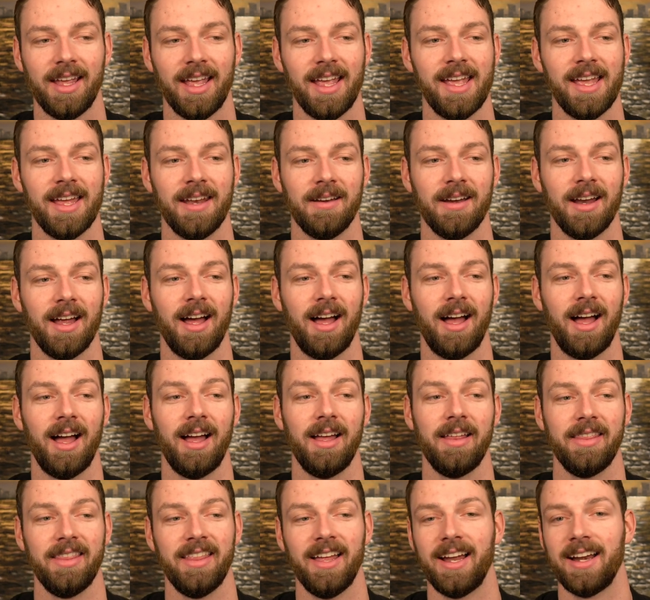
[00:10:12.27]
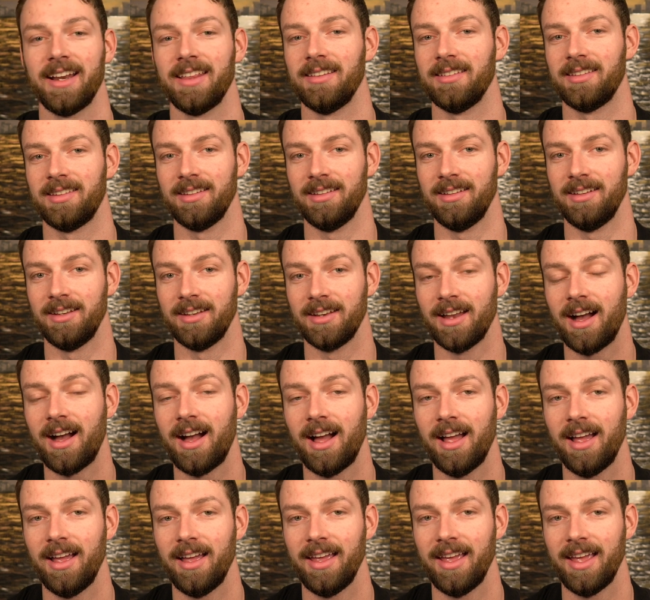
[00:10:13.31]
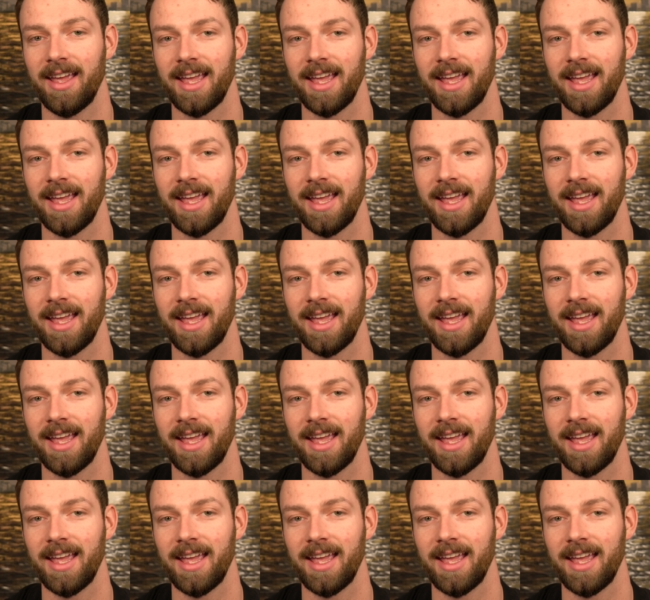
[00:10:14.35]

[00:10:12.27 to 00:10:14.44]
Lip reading: And that is not